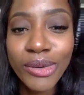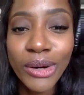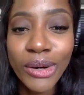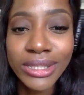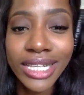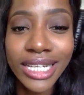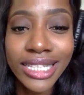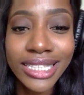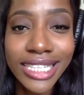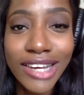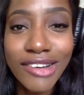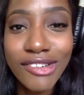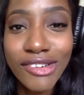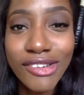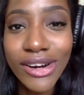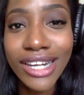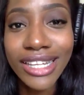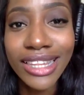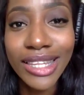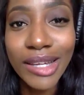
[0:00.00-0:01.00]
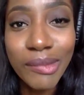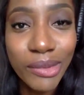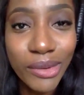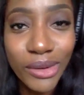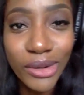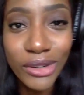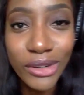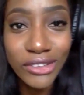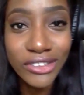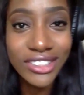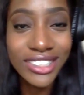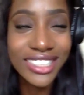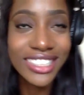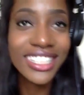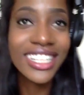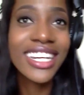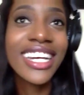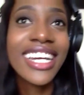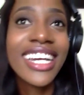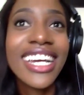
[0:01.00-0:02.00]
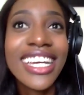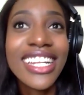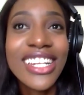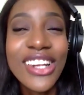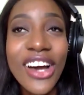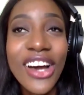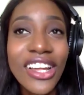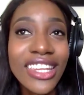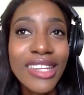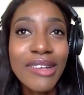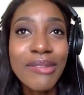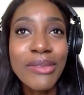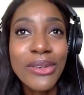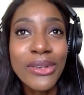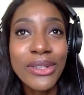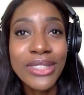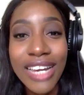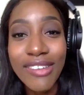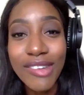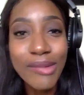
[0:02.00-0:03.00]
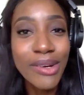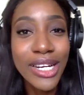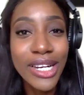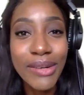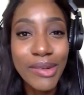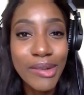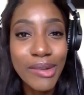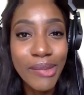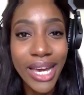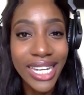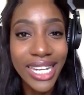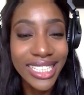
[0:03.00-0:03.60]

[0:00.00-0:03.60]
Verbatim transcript: protests everywhere, liberals, non-liberals. Right. It's crazy